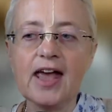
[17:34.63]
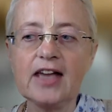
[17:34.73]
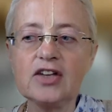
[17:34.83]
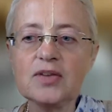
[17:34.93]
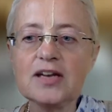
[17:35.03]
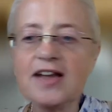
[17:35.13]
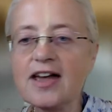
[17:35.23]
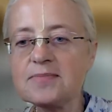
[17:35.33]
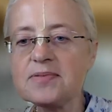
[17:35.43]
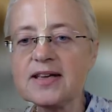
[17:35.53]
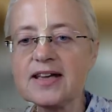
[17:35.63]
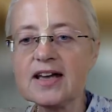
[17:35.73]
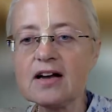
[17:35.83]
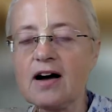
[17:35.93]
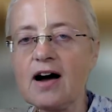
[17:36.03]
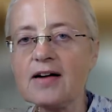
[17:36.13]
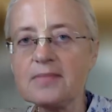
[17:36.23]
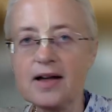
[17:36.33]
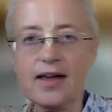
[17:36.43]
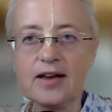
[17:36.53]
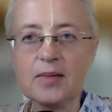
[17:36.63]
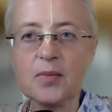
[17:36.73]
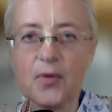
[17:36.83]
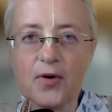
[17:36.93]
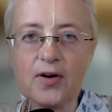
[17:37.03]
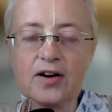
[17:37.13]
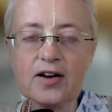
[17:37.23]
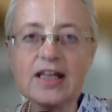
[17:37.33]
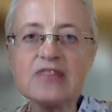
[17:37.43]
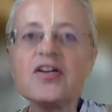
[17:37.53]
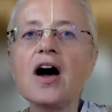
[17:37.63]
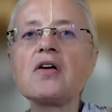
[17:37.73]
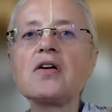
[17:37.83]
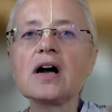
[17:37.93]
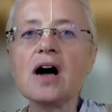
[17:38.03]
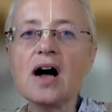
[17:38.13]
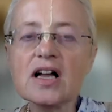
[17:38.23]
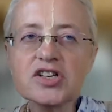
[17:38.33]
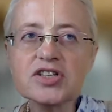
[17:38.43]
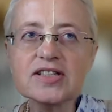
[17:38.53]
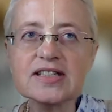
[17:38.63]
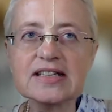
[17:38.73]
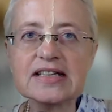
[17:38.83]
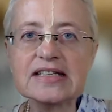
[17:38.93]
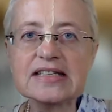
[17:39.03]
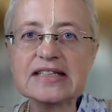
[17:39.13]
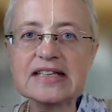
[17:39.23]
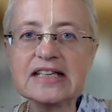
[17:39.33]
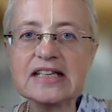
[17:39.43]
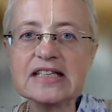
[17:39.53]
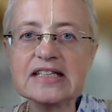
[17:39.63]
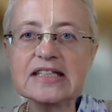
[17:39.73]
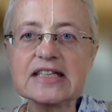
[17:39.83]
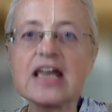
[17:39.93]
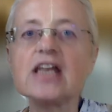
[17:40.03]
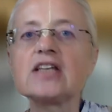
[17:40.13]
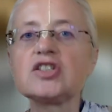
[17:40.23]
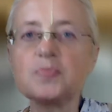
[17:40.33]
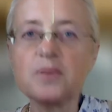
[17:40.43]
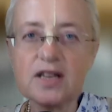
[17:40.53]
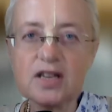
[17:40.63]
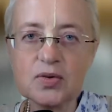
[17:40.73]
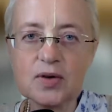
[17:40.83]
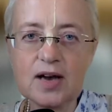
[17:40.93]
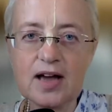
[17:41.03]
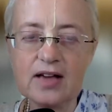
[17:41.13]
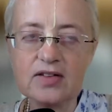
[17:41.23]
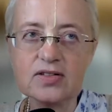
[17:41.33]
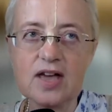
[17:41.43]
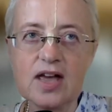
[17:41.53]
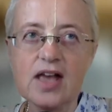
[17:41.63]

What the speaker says: It will not be karma anymore if our consciousness is spiritualized,